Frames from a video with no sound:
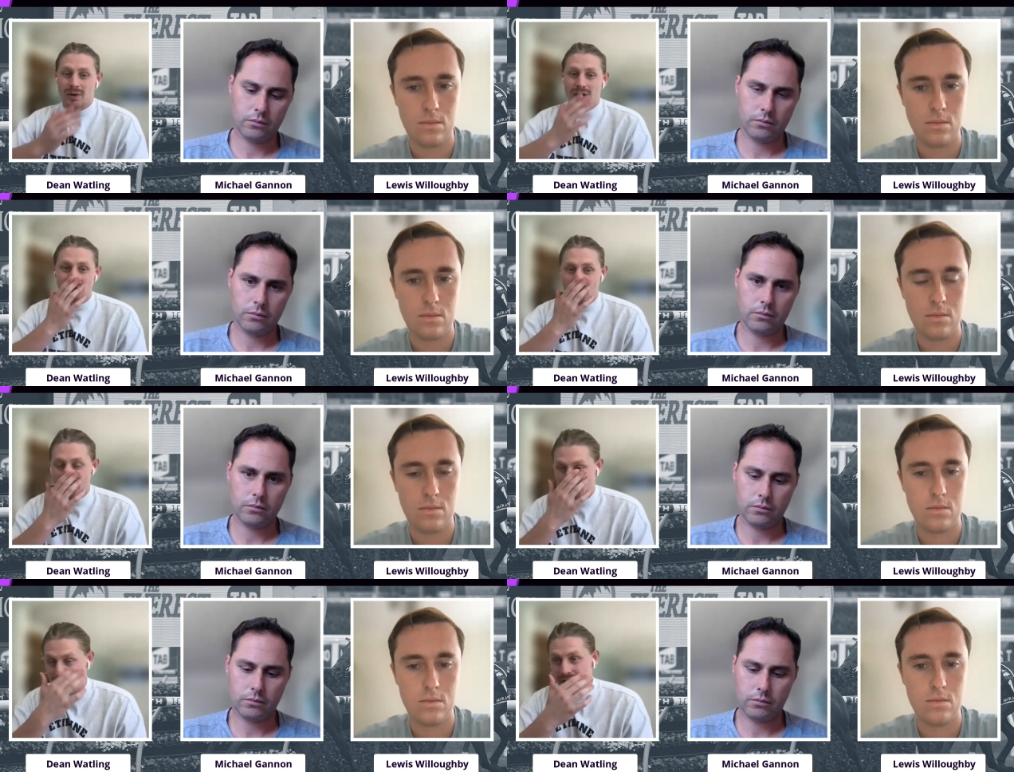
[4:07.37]
Speaker 1: He's
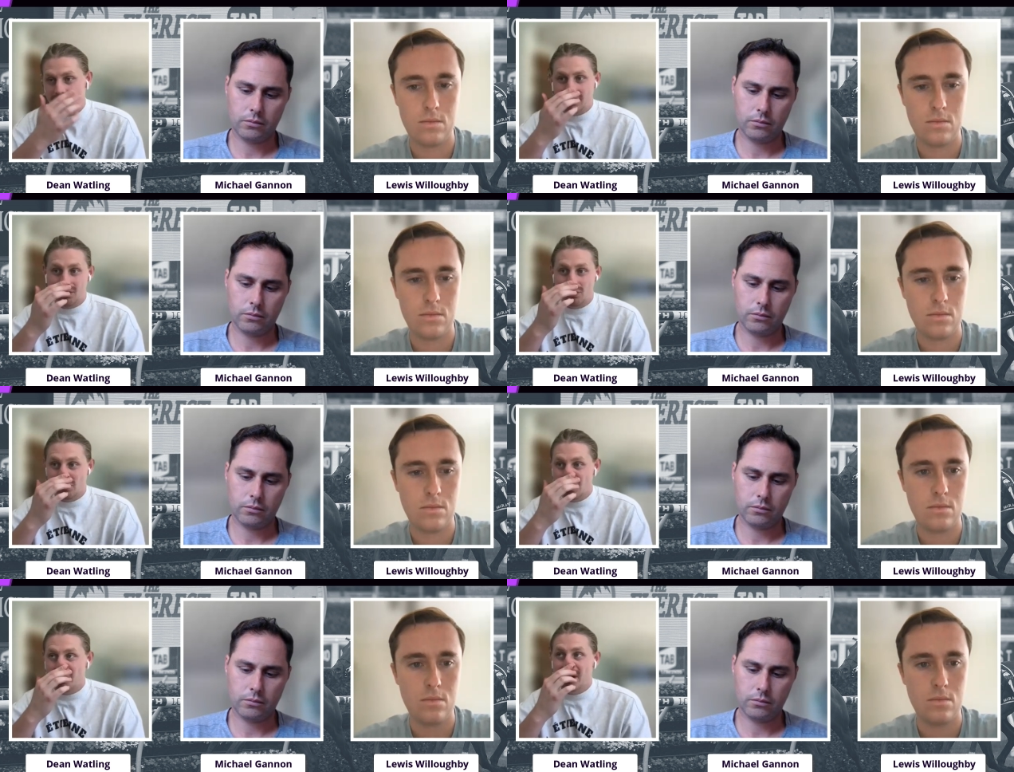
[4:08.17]
always shown tactical
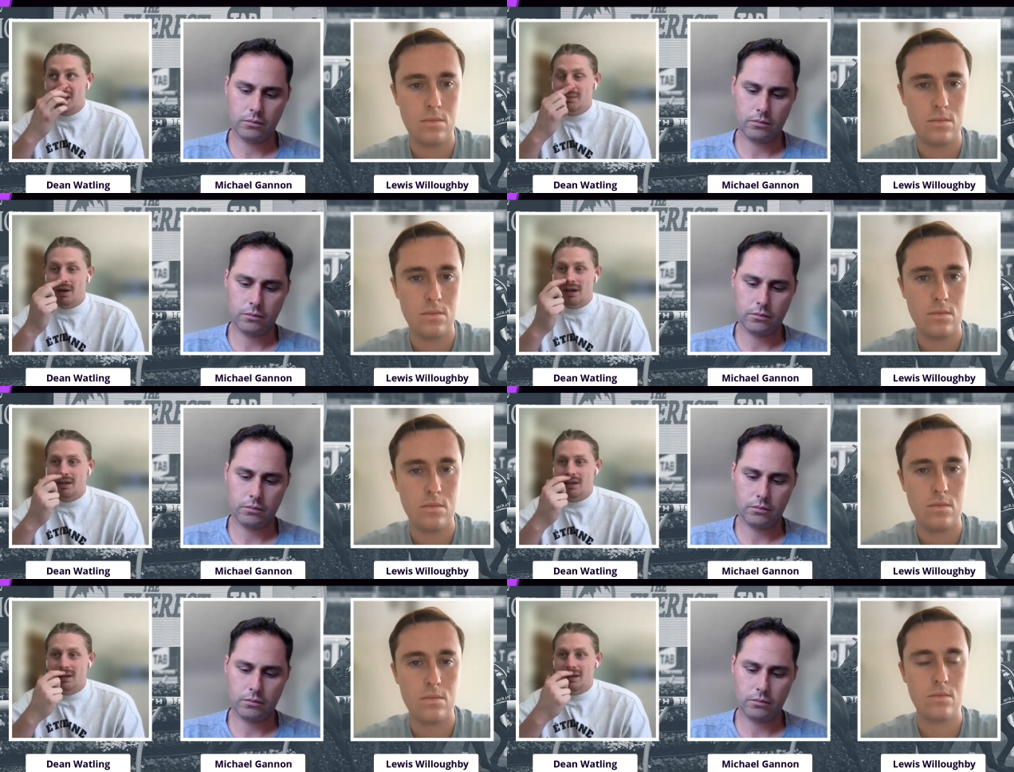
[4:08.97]
speed,
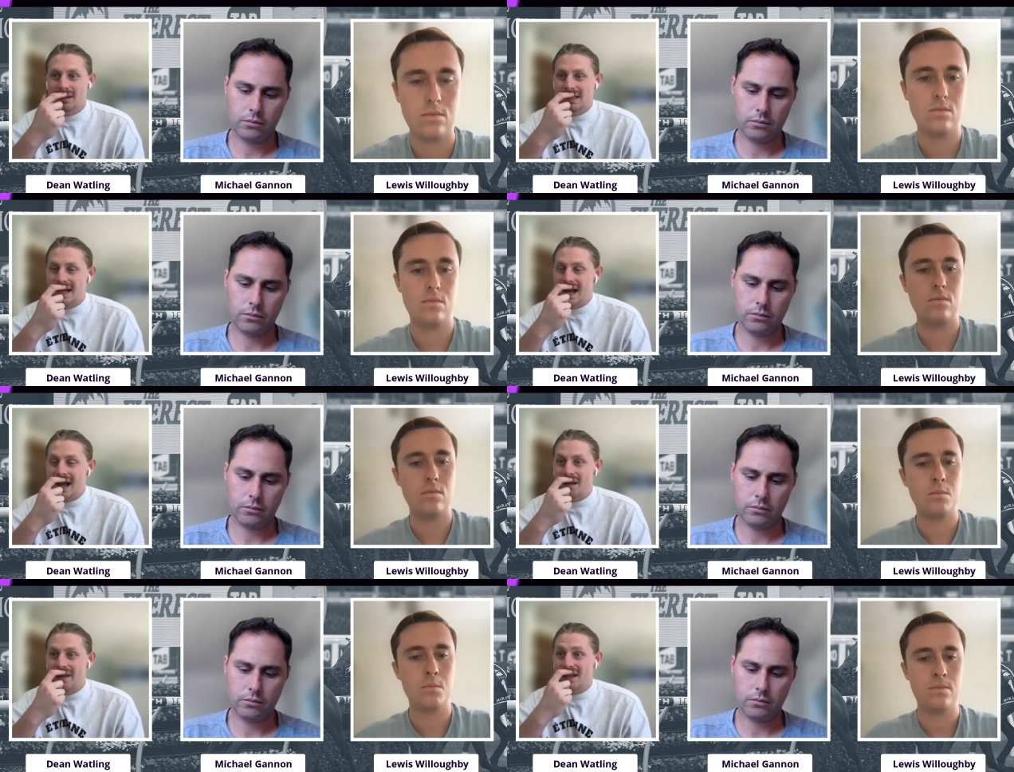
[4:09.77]
but
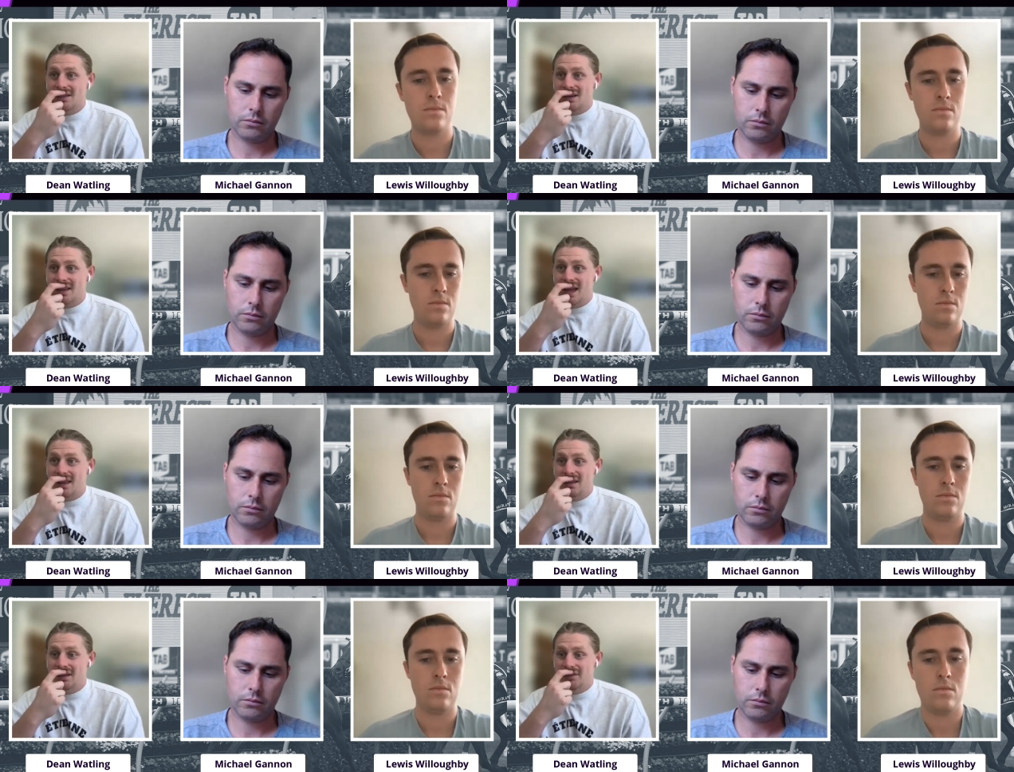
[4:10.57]
um, outside of that,
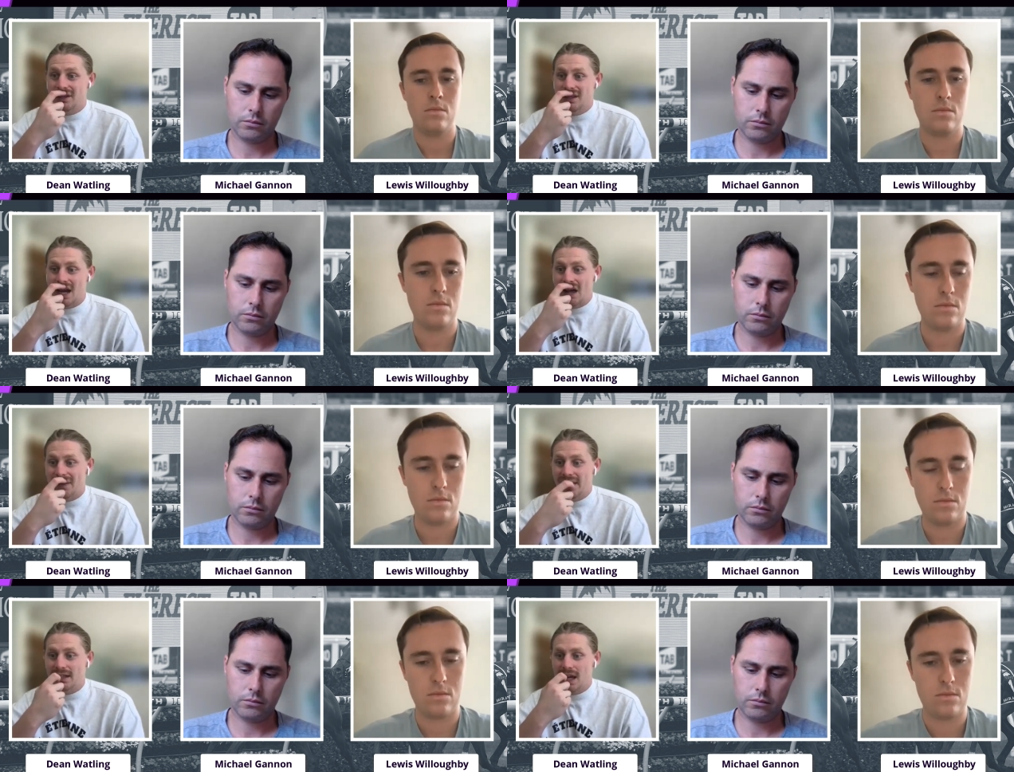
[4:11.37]
I think you've hit the nail
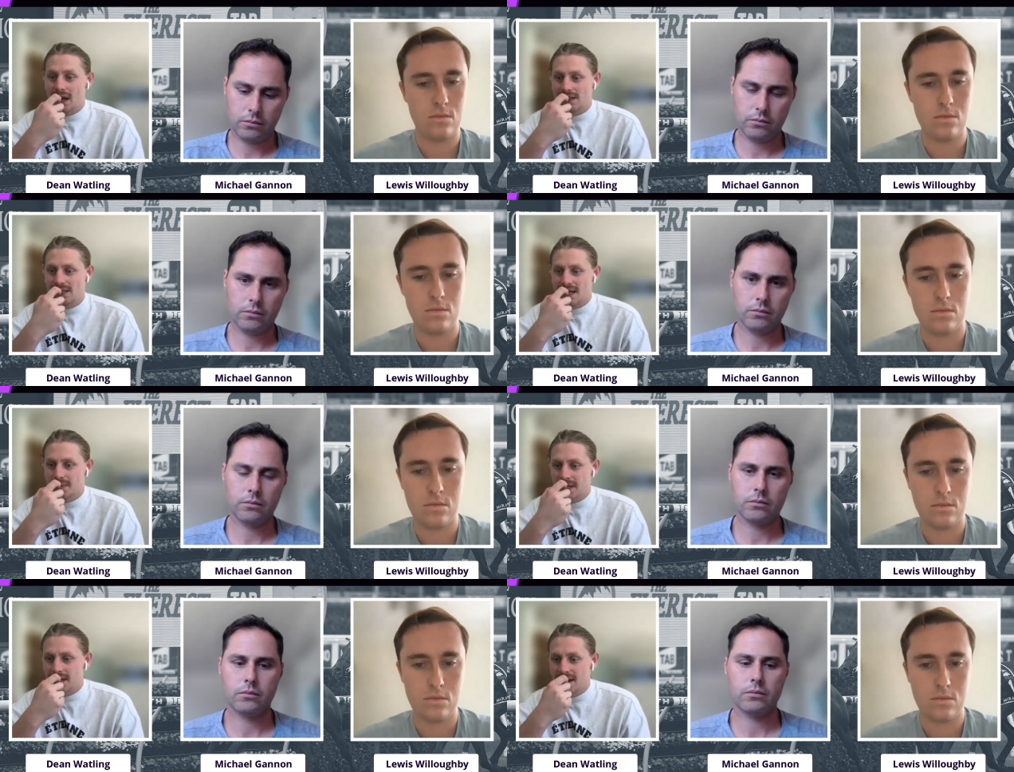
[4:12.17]
on the head, Gunner. It's
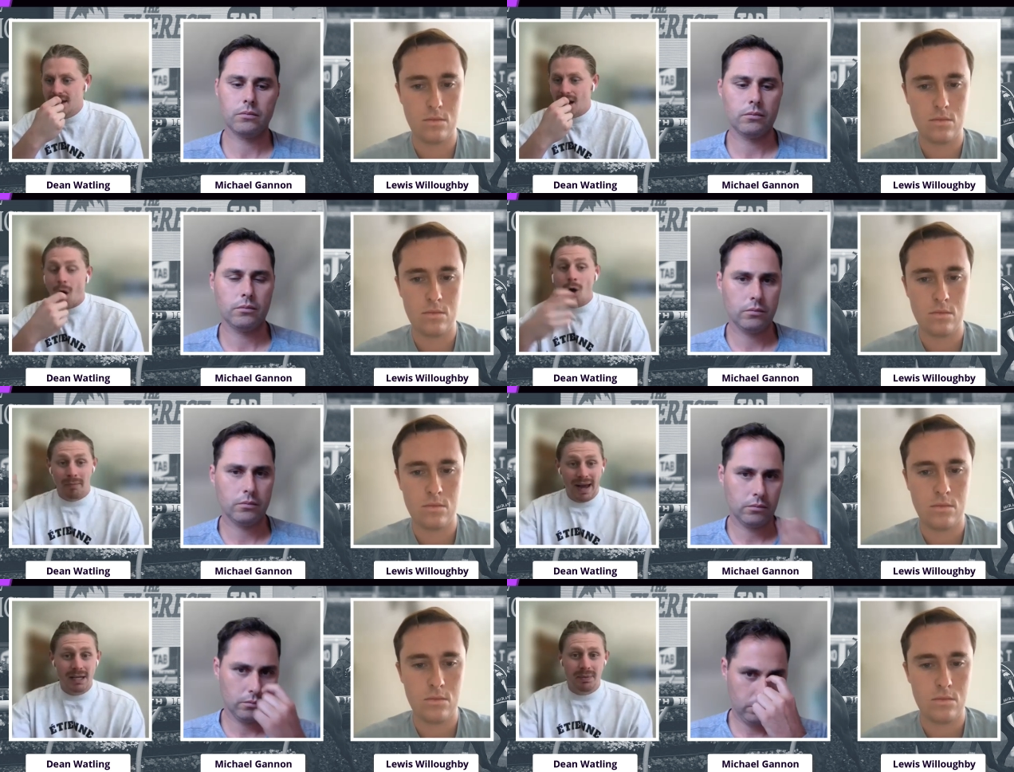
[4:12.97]
going to be on
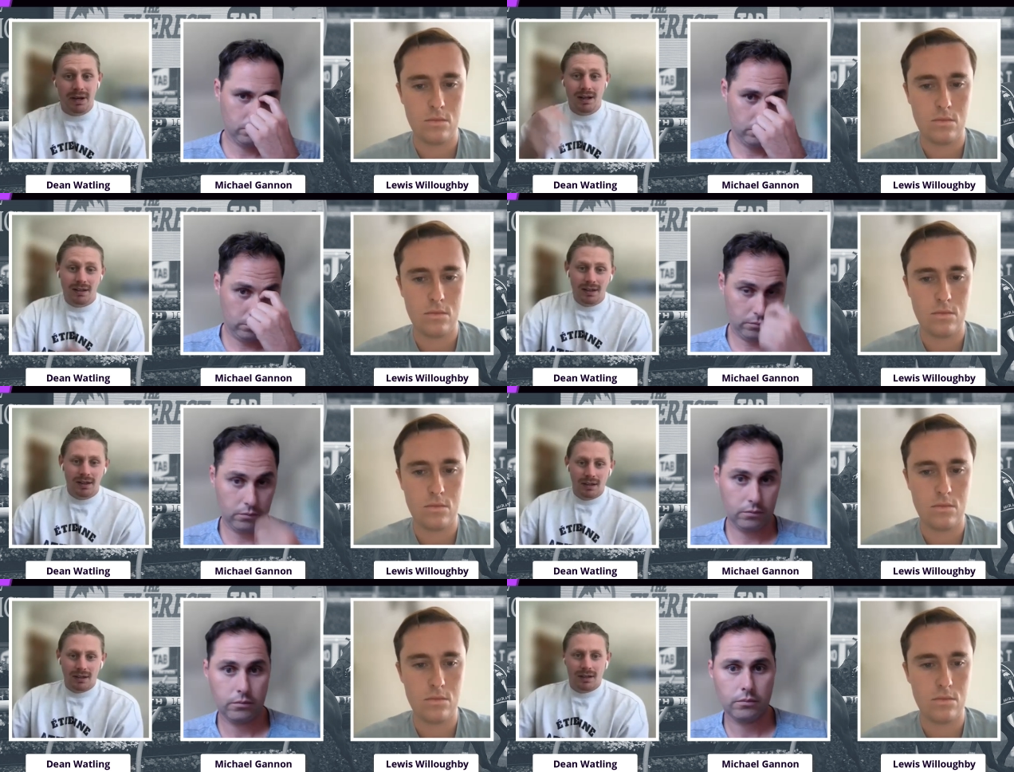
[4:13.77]
paper
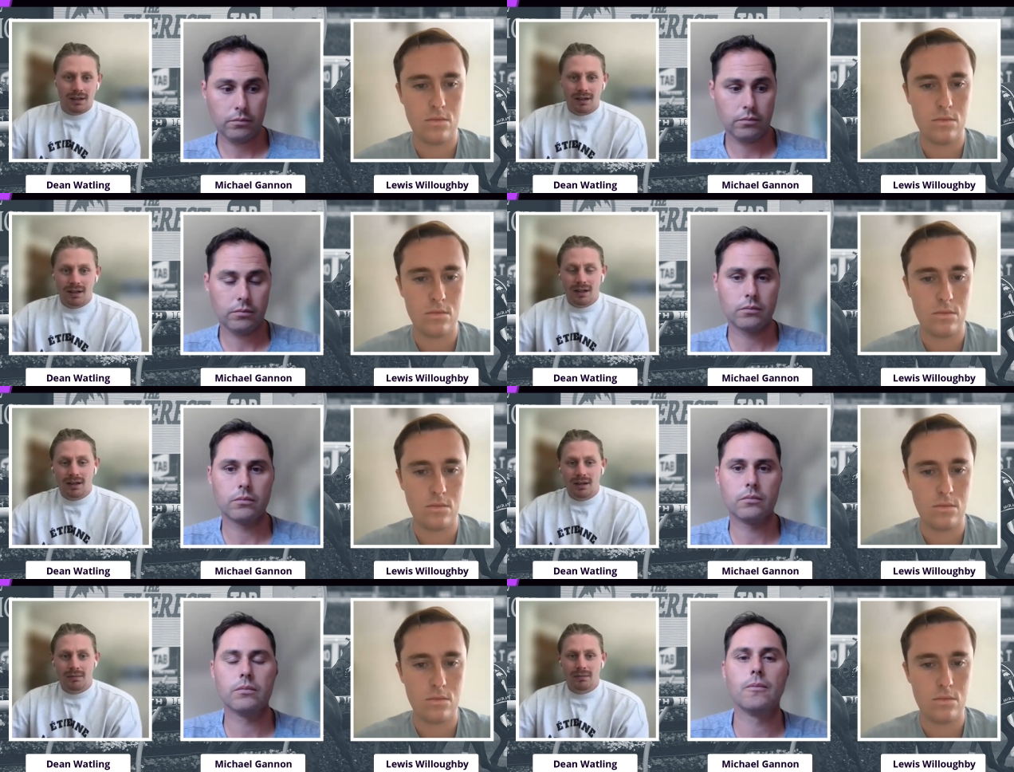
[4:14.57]

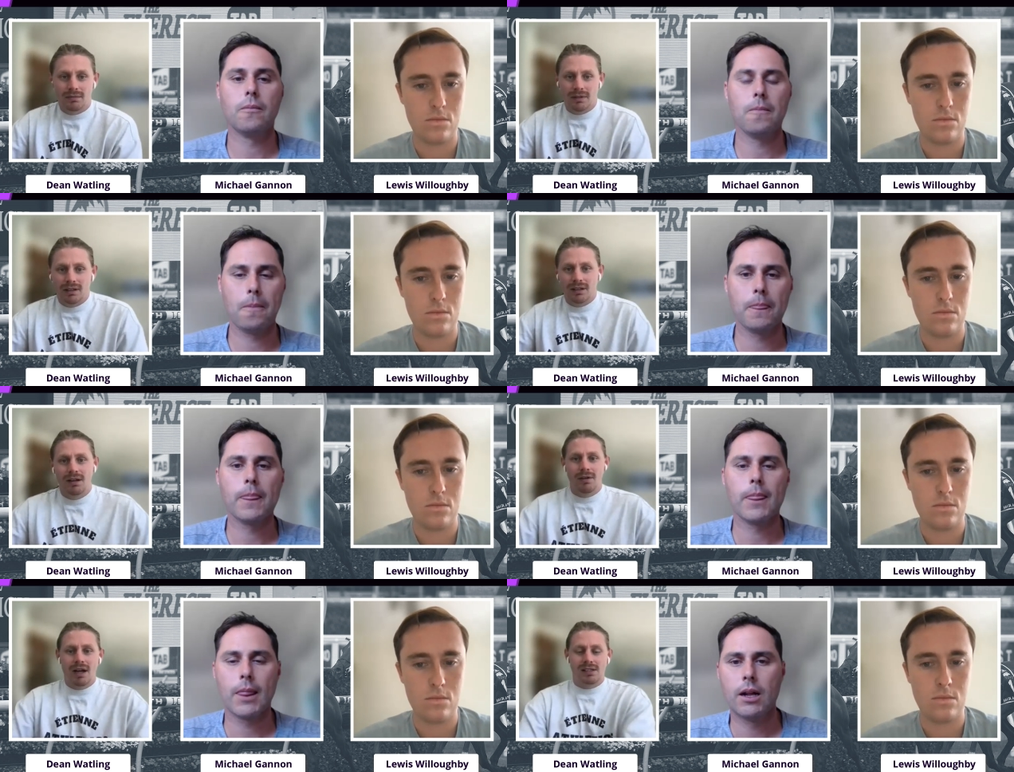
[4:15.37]
um,
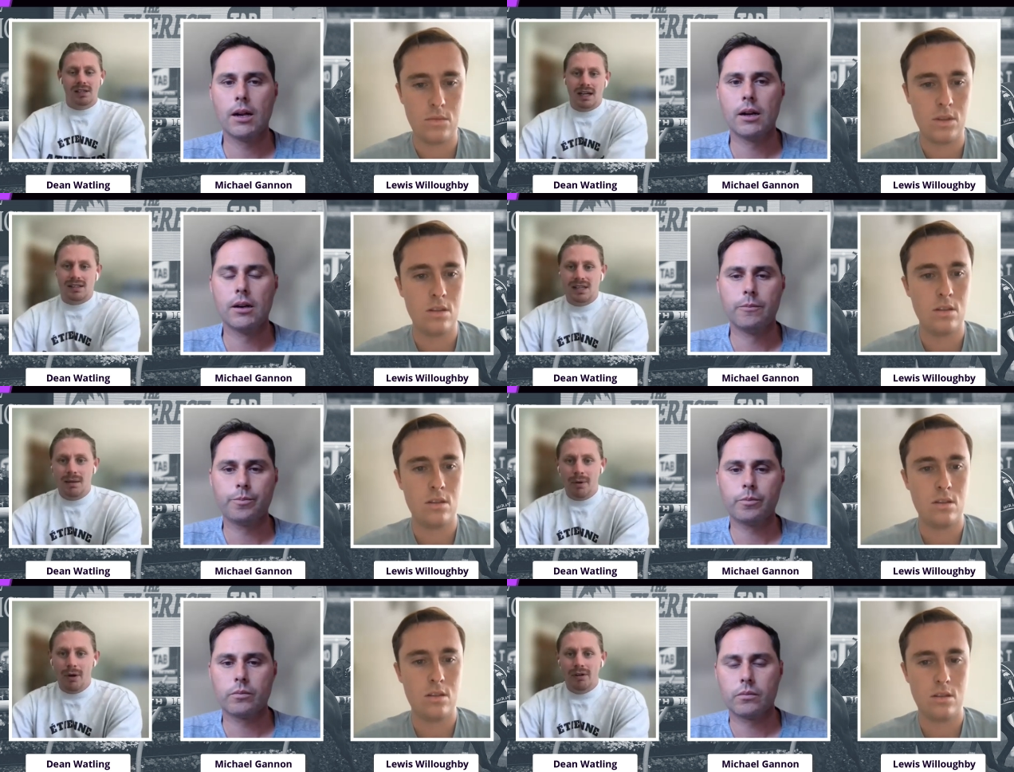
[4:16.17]
a race that lacks
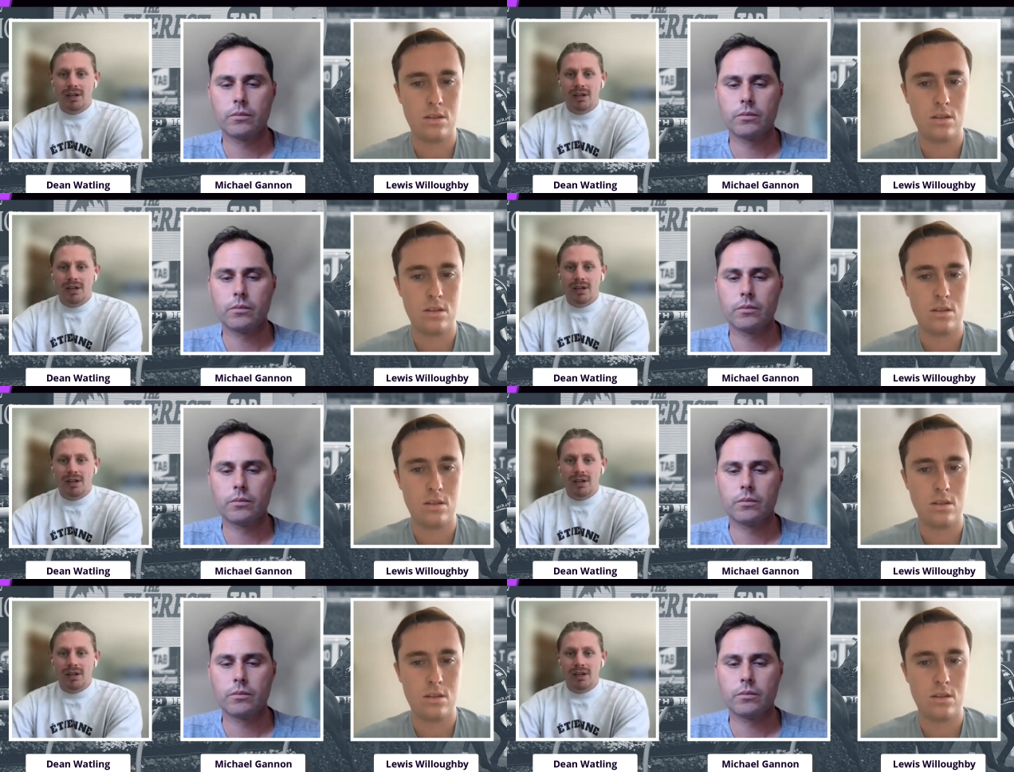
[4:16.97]
tempo.